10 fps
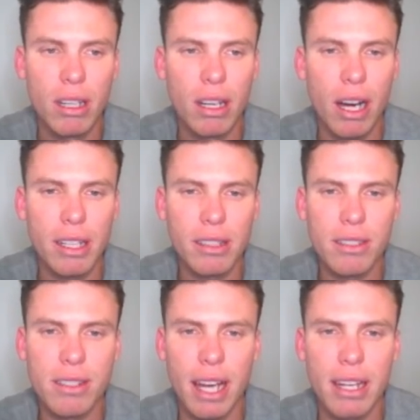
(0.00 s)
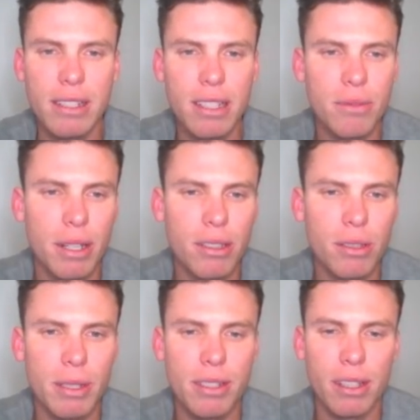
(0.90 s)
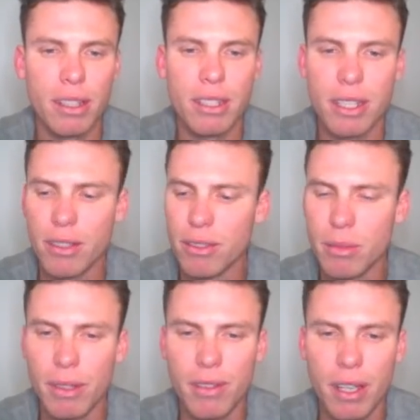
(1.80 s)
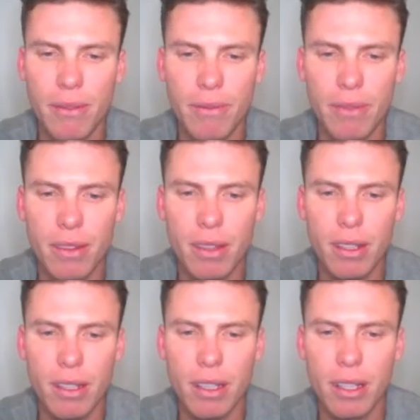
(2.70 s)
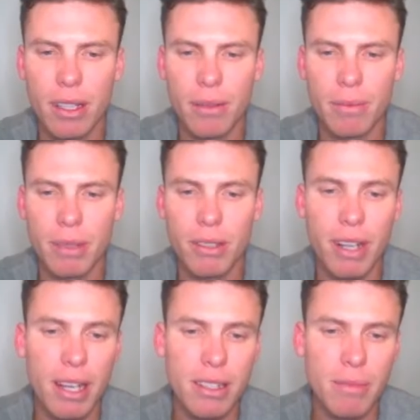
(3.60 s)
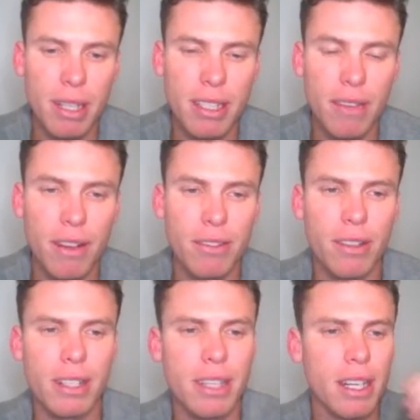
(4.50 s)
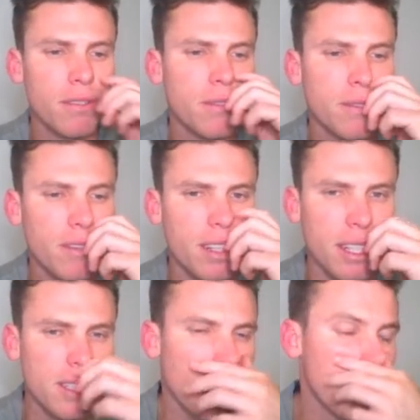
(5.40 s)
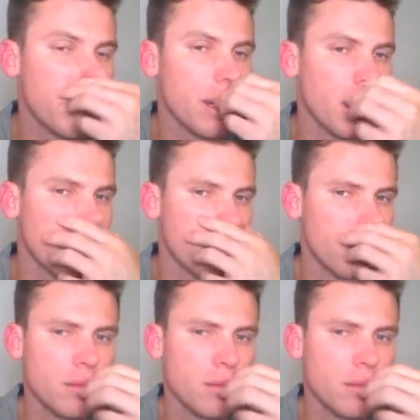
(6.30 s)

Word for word: I think just the Hastings one could be solid in general, to be fair. Um, a must-have after round 10, if, if he gets named, yeah, for sure.